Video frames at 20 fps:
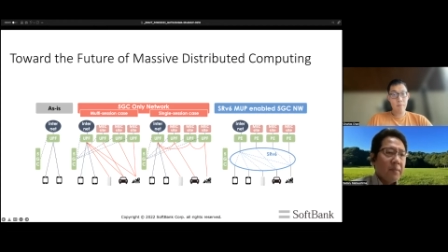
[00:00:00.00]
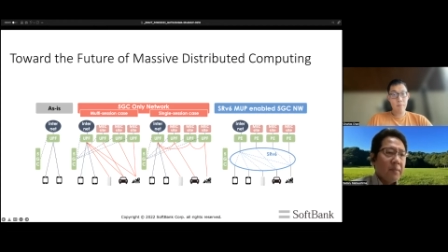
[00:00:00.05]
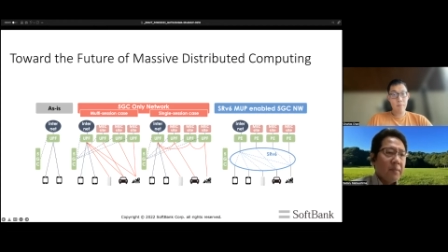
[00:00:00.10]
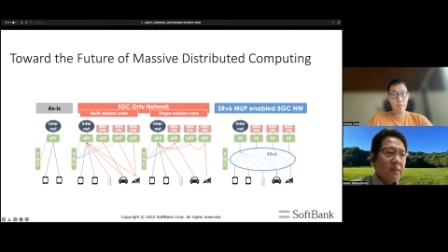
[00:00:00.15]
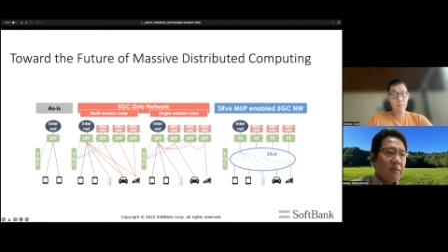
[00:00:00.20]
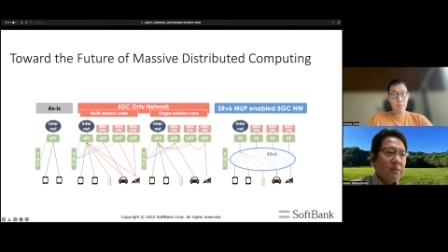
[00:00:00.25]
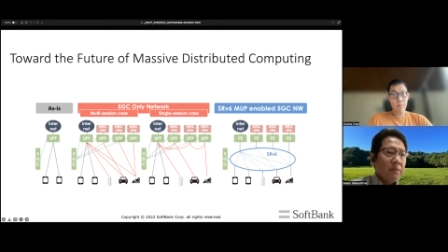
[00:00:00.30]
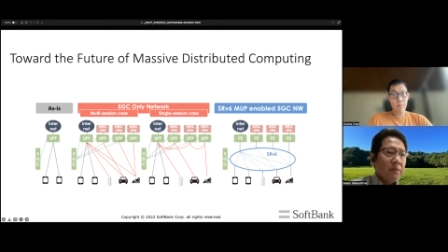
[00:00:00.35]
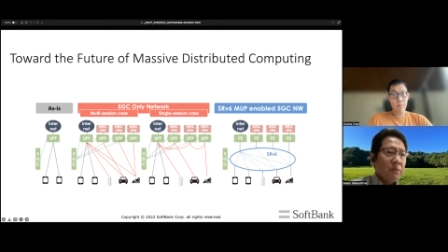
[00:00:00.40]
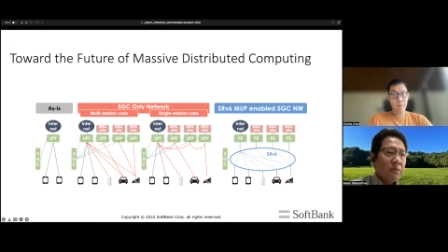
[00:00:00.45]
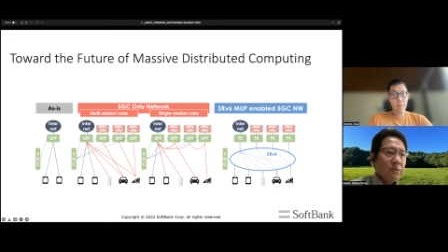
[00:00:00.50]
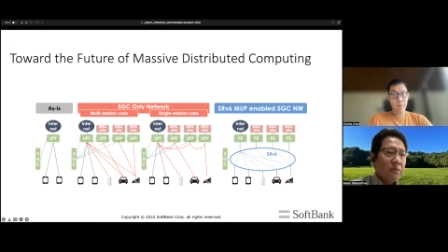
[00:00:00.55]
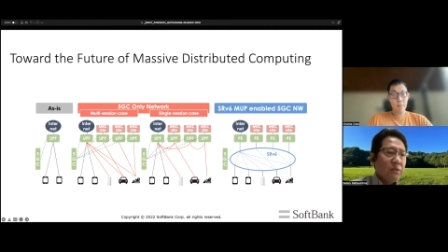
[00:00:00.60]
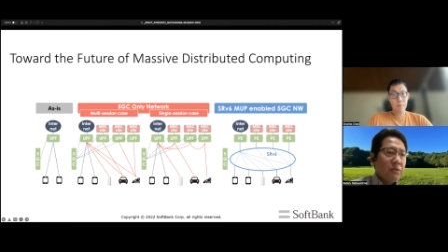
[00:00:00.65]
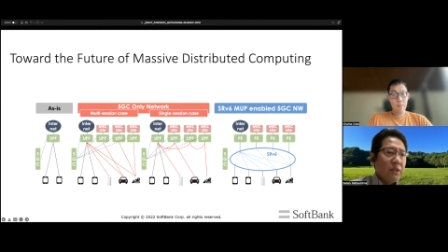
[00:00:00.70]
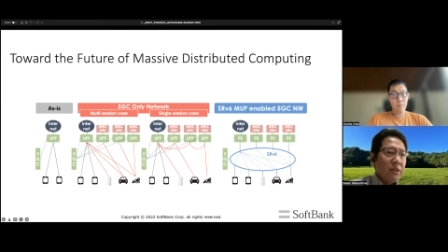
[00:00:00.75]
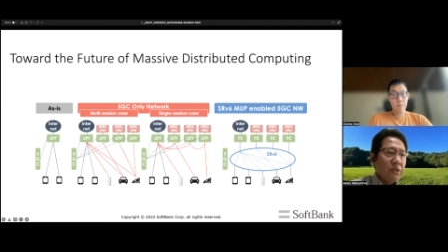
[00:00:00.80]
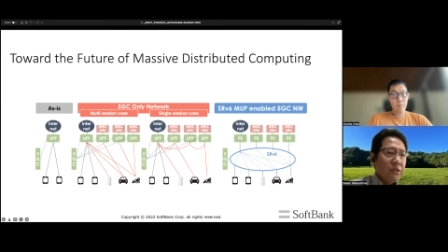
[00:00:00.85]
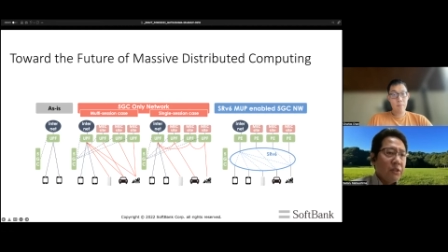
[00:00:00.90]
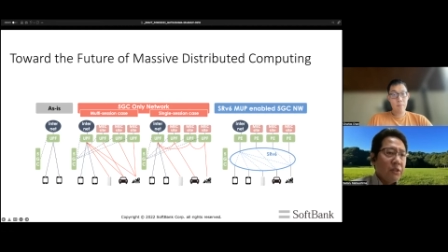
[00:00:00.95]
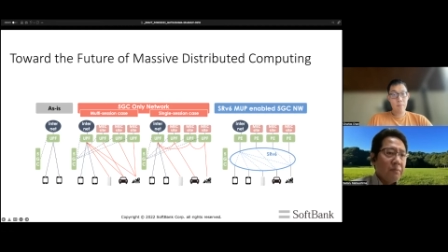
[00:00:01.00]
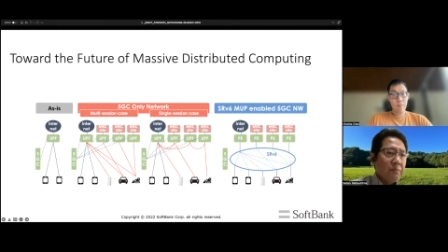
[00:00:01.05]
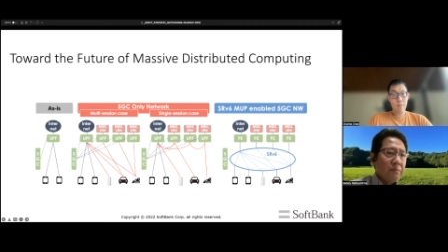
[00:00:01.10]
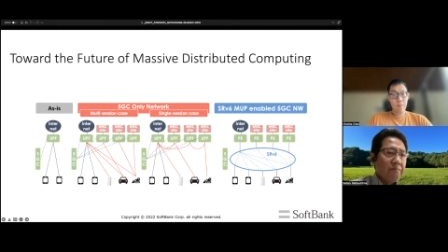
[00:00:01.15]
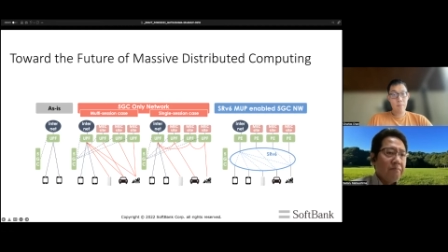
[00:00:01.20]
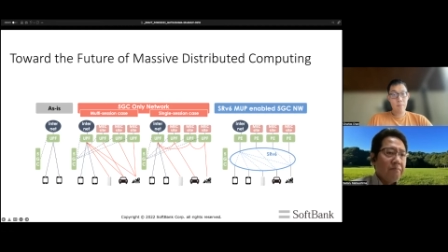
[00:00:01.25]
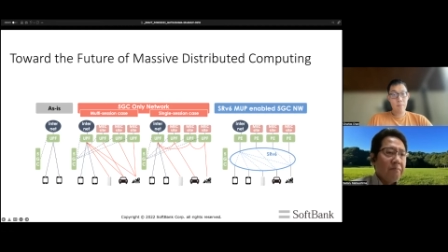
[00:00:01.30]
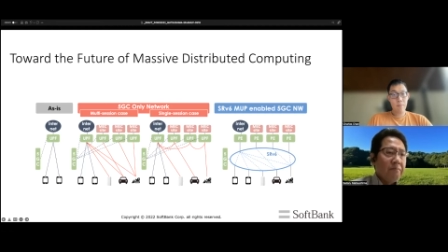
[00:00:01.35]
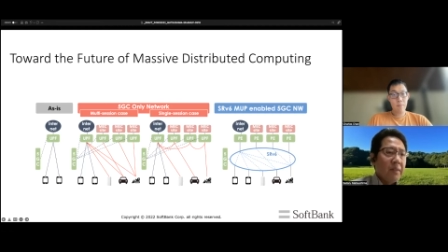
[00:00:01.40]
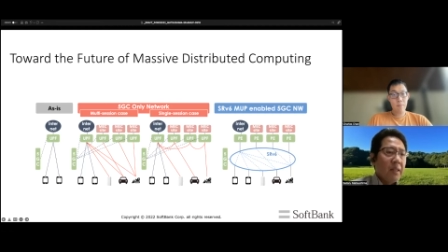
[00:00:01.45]
those session
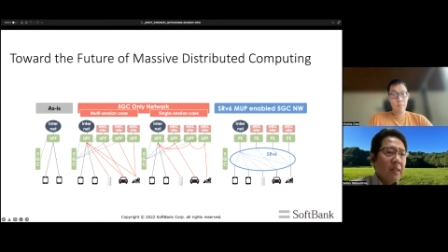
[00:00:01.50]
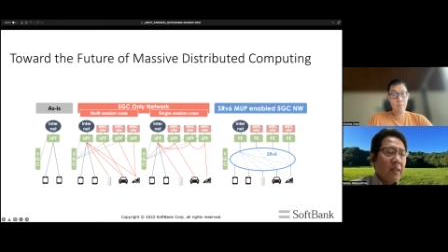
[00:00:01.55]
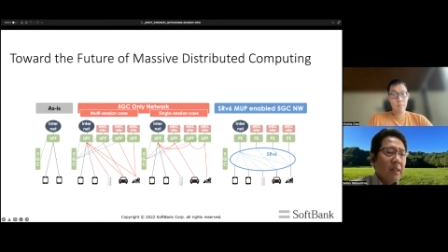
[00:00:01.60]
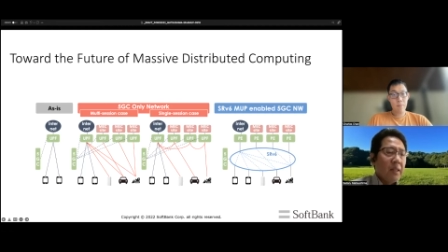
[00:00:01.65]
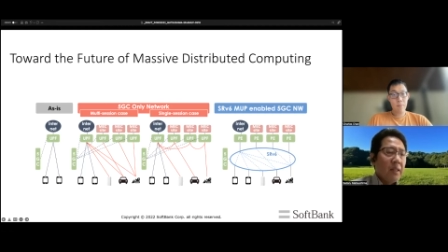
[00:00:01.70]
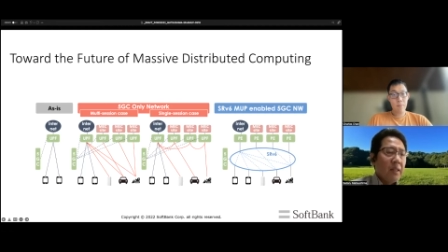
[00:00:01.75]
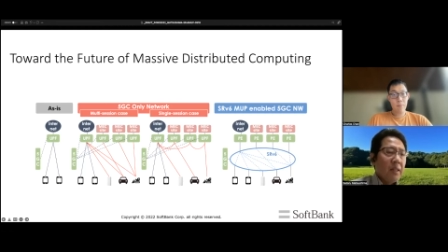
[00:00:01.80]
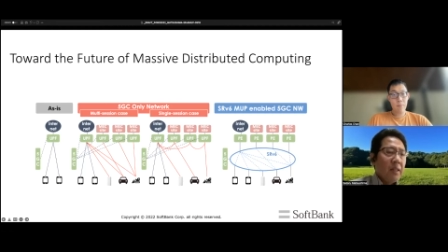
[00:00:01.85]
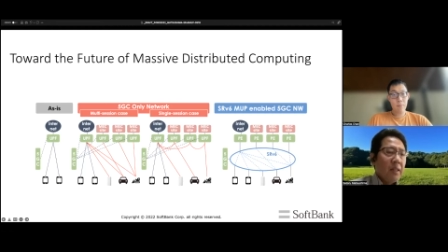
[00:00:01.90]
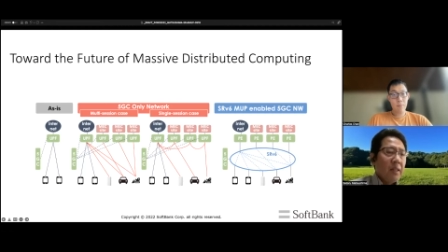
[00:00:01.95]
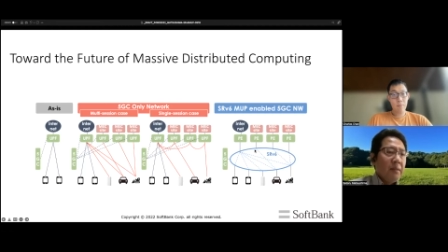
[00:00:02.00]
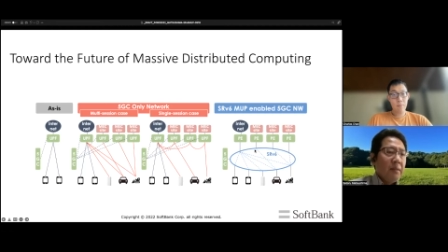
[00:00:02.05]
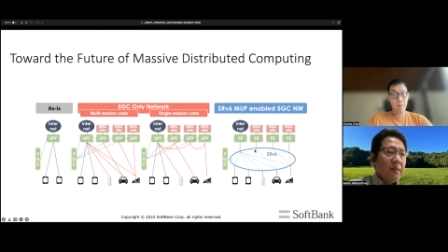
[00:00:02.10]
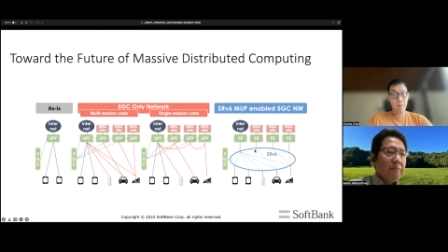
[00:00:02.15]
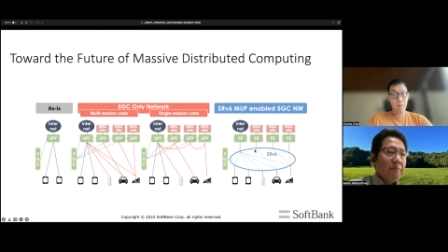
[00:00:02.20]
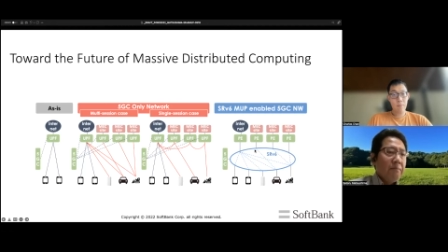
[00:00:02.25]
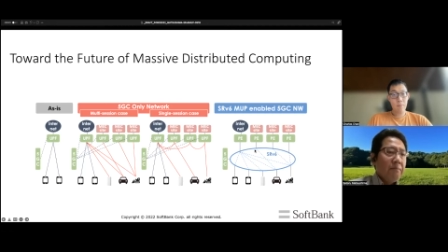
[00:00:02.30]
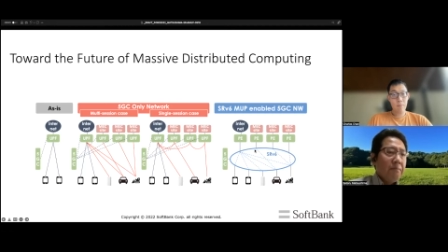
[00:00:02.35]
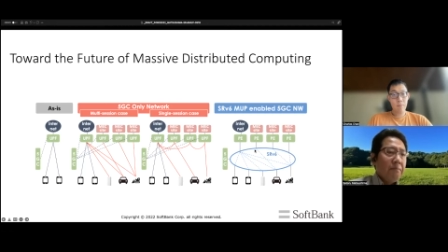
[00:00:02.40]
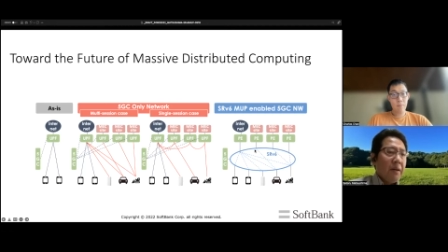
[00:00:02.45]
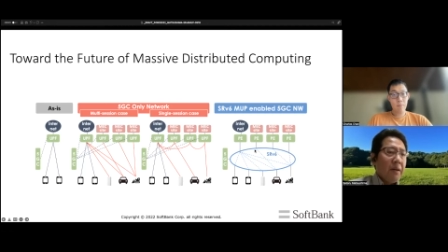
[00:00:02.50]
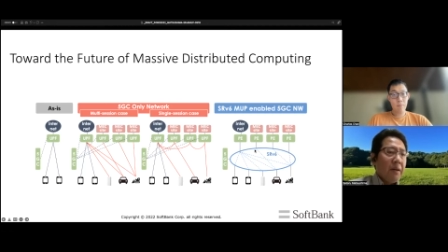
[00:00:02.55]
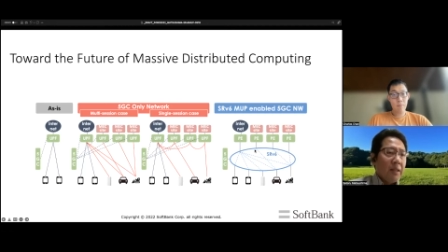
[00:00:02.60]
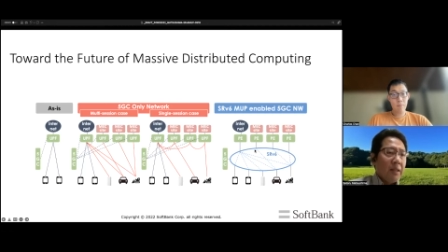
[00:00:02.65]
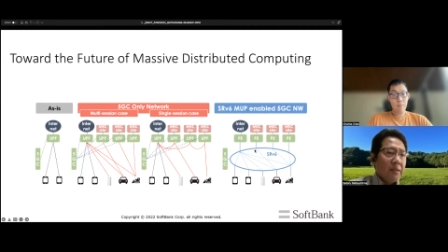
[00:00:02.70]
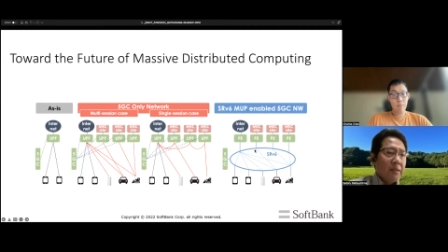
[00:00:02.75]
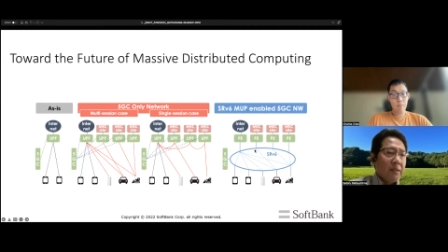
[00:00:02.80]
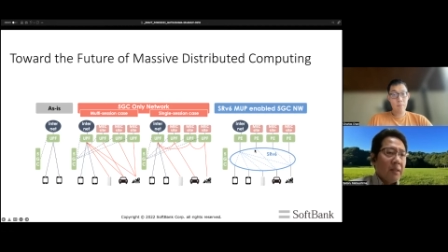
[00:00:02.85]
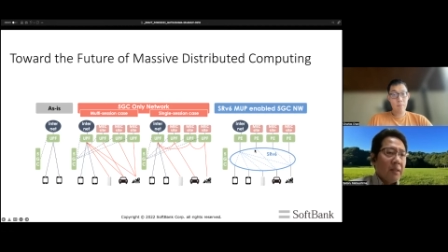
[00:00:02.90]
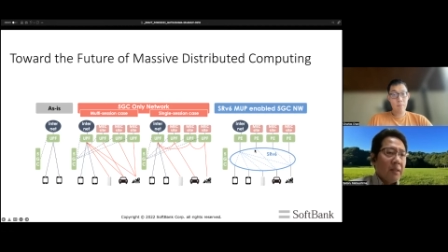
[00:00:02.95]
path
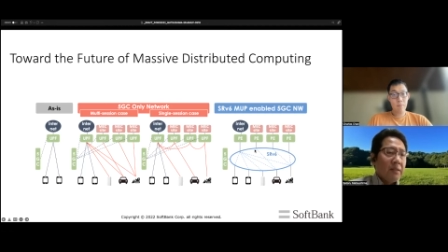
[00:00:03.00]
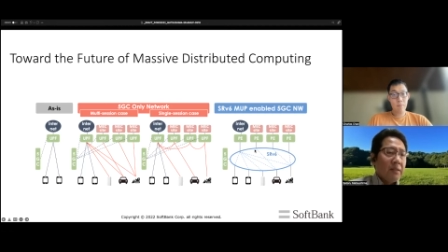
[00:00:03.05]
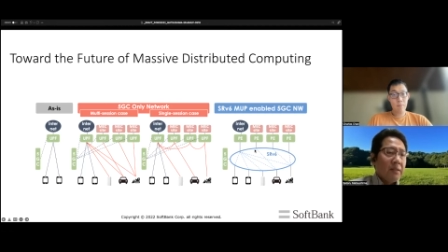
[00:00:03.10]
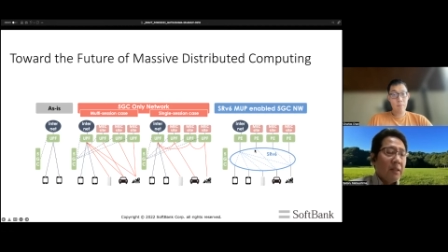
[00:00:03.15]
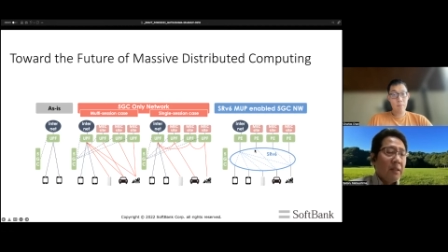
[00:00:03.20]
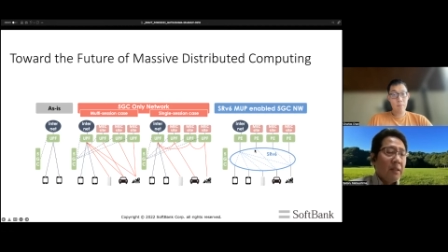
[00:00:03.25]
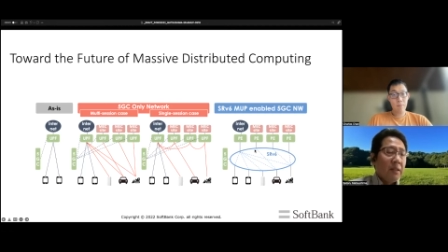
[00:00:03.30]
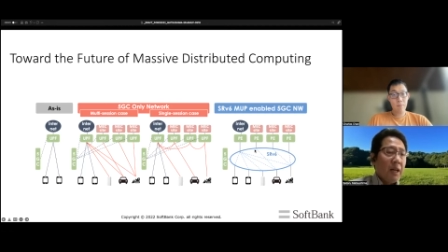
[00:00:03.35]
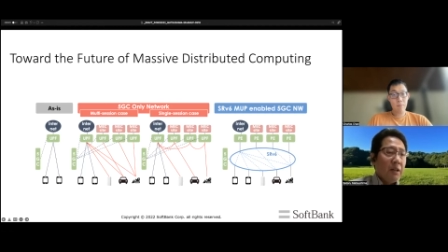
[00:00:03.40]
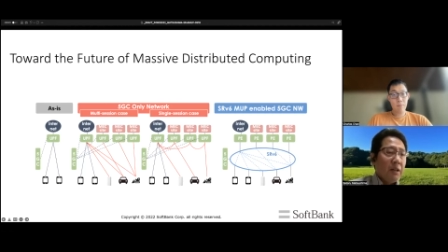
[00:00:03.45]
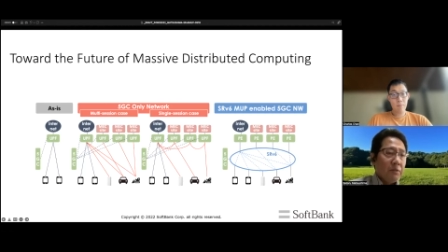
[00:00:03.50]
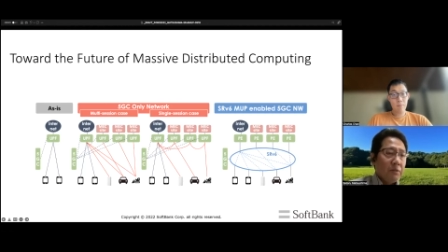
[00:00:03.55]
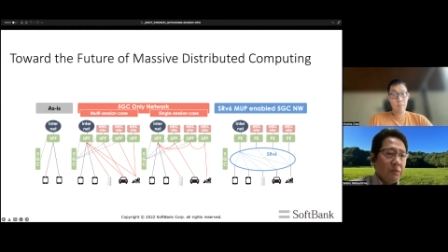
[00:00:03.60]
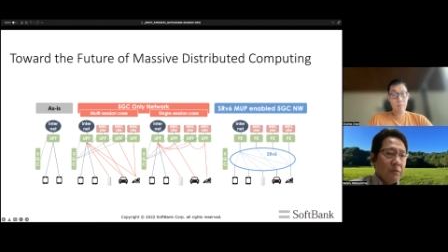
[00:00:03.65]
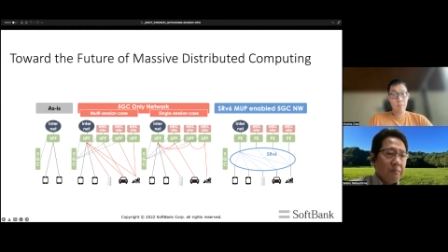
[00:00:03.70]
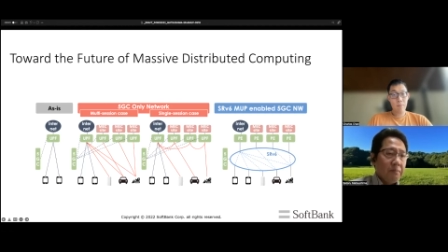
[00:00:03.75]
as a route.